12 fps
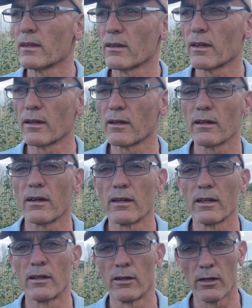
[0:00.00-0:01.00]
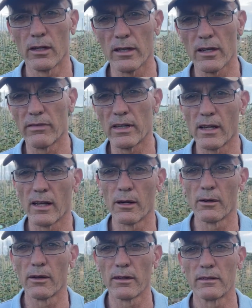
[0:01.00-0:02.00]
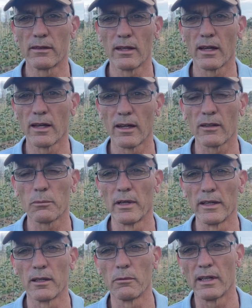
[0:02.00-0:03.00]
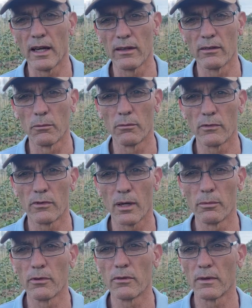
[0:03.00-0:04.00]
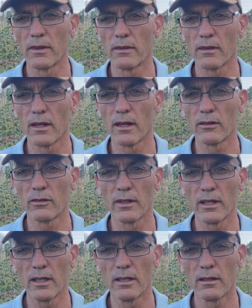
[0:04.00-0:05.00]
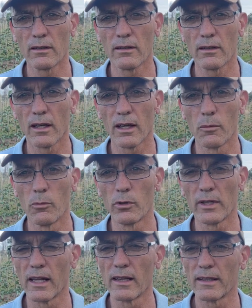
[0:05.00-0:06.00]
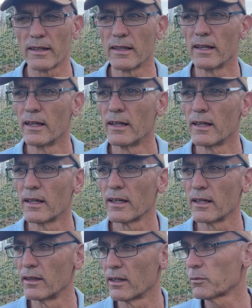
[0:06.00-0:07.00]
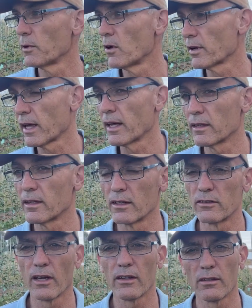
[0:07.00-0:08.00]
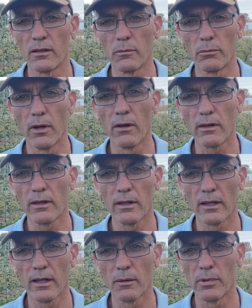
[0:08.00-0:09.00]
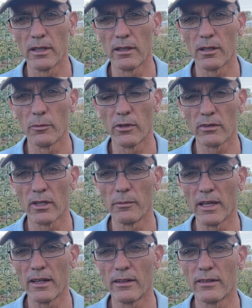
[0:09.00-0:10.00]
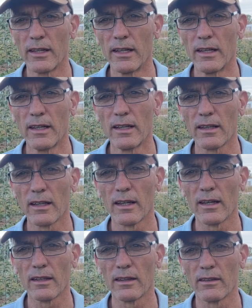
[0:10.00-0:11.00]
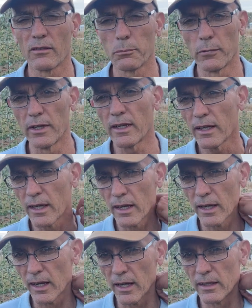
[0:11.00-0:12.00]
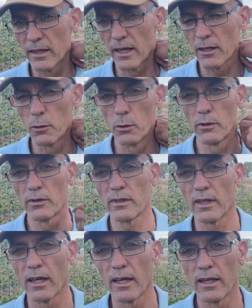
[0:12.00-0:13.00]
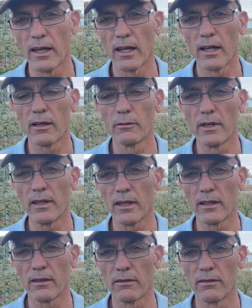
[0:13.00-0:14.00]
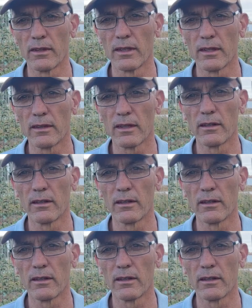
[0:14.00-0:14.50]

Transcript: So in an earlier video, I'd explained that we'd had some troubles with tree mortality in this block and the adjacent block being commercially managed this spring, and that caused a rethink of the